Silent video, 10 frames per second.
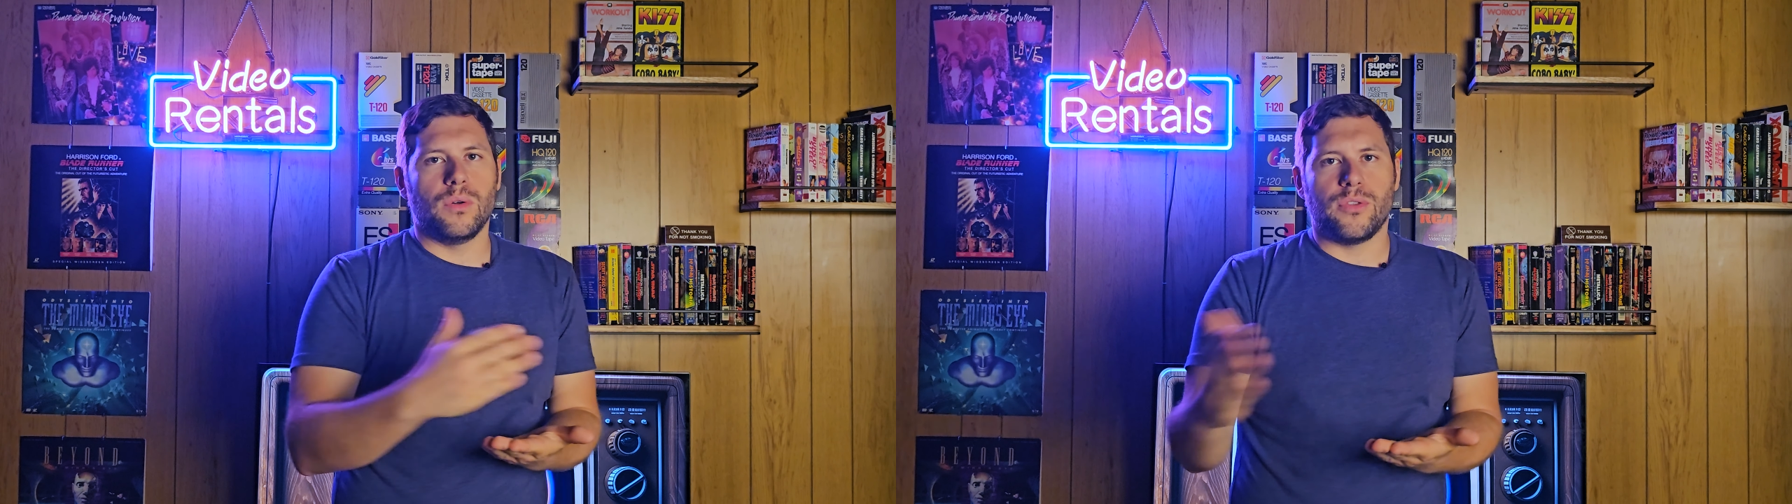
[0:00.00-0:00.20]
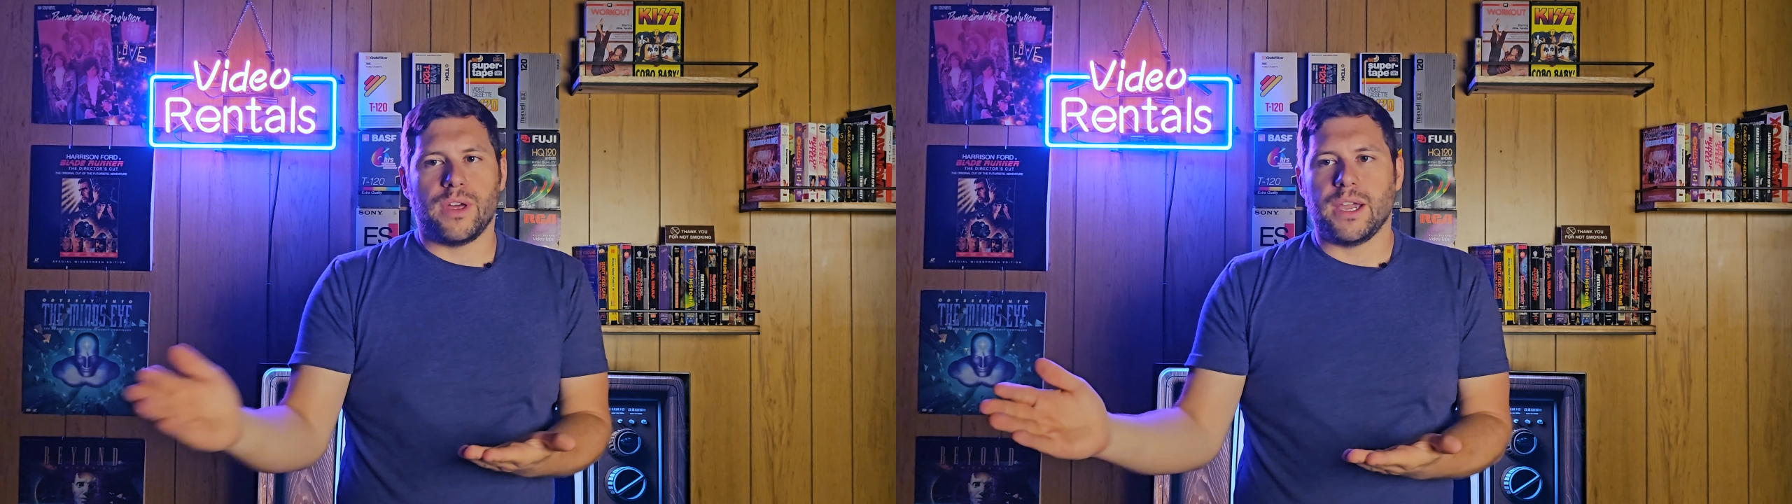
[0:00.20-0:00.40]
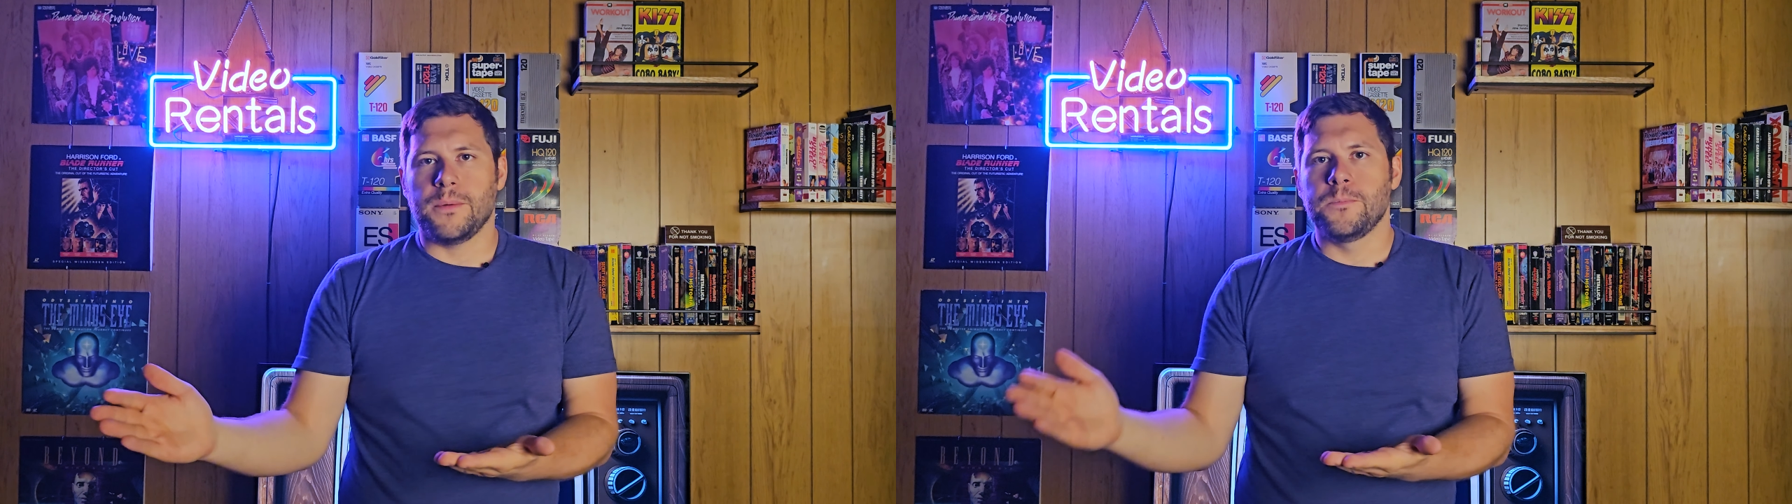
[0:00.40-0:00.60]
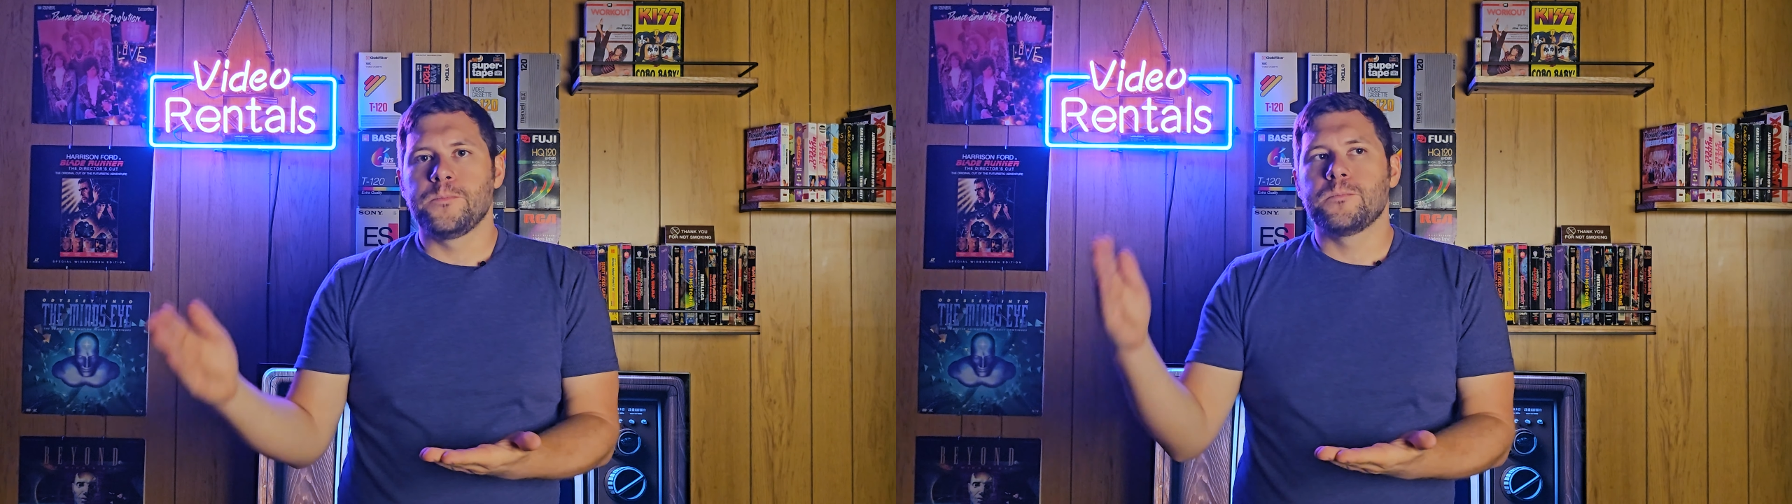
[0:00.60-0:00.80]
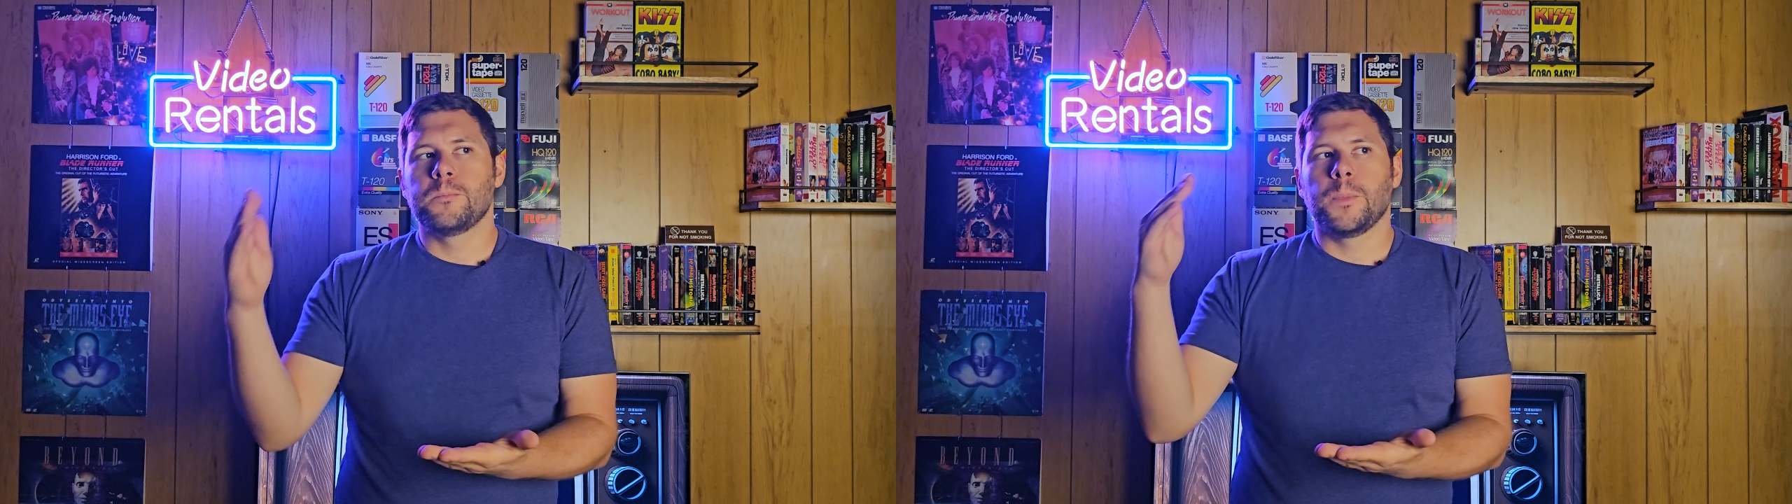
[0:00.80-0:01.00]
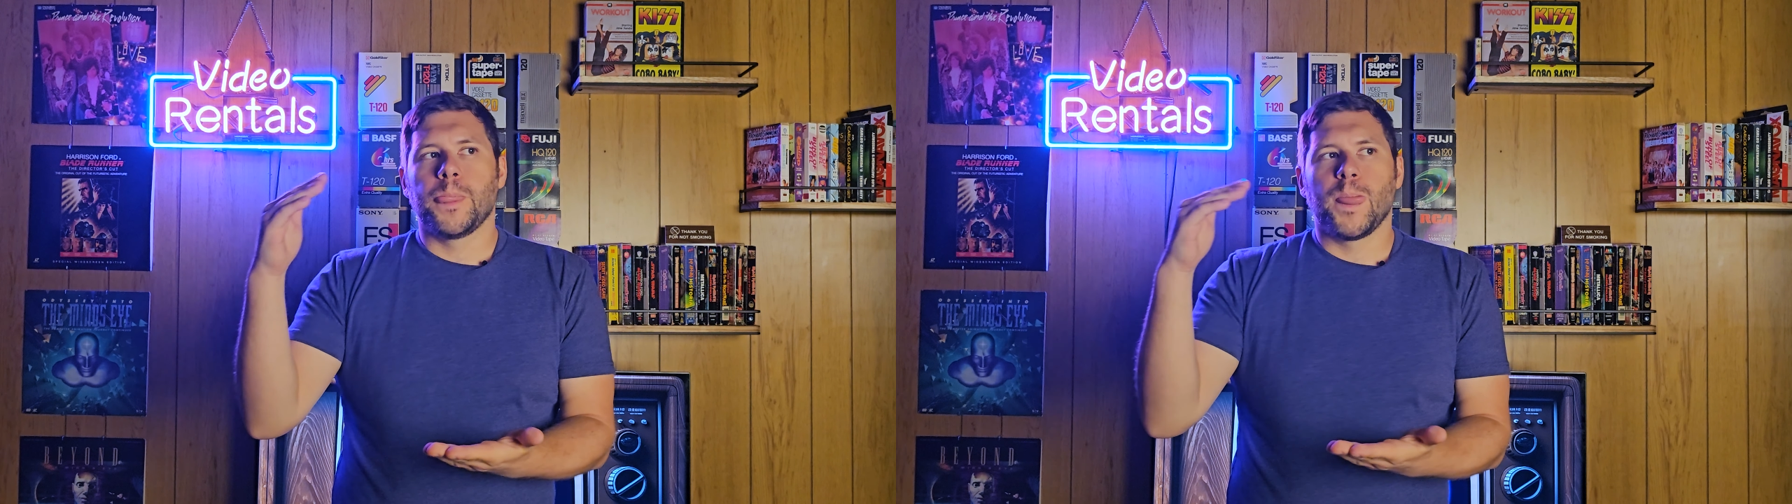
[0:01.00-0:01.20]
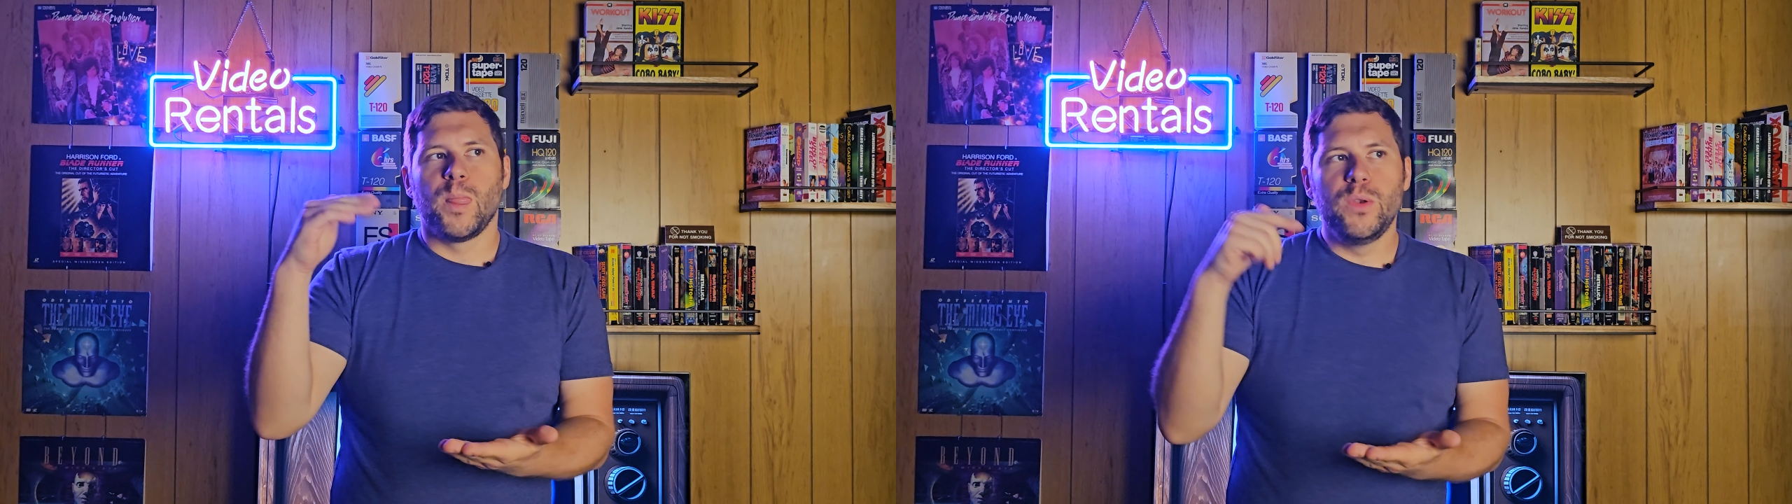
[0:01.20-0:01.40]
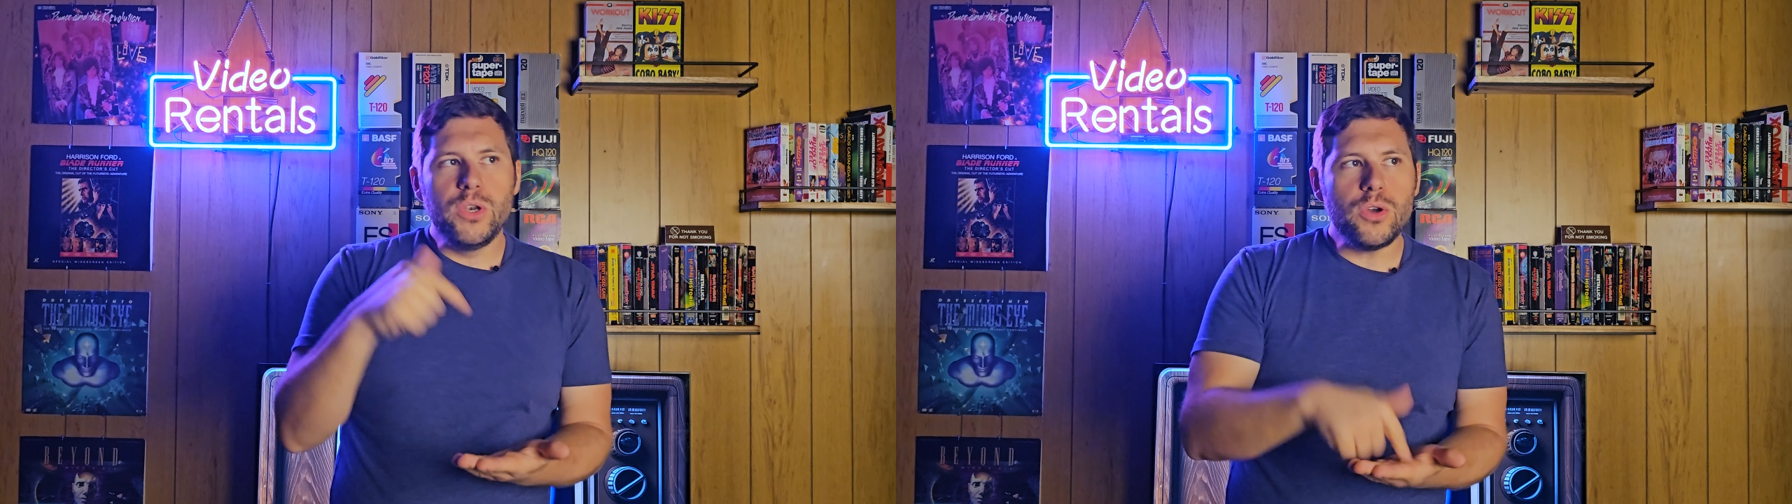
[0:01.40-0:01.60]
thing,
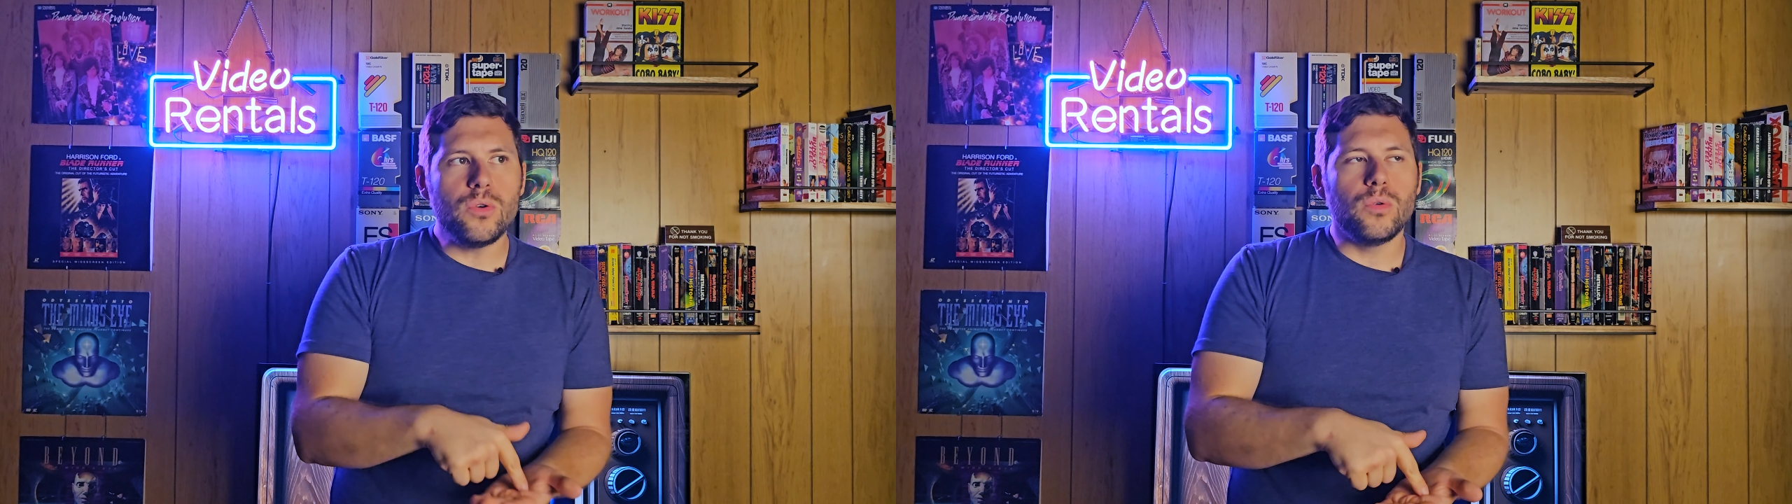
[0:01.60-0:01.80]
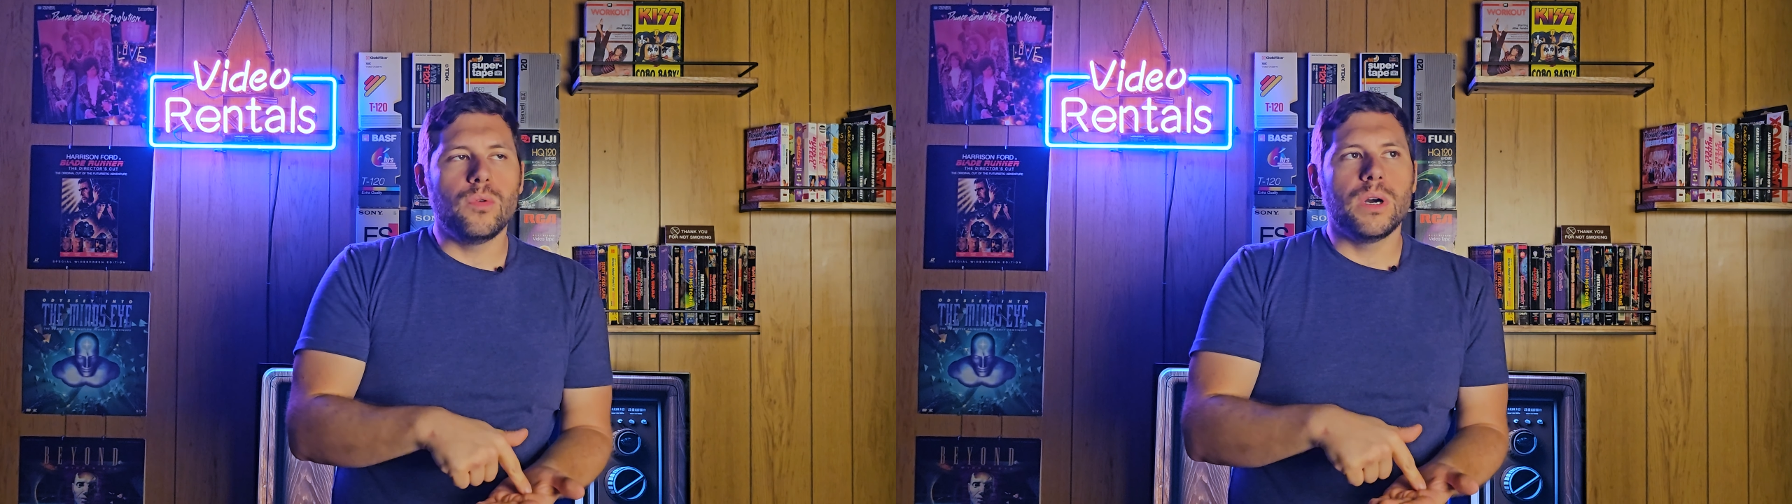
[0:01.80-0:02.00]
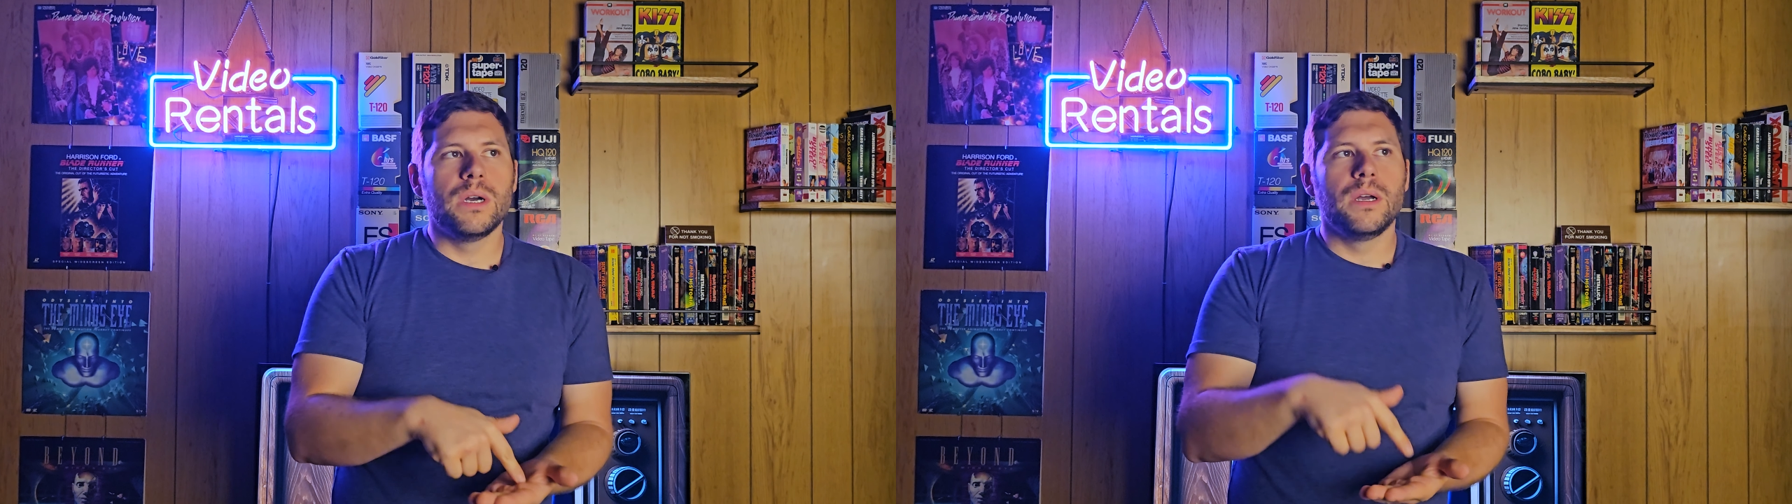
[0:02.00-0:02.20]
knew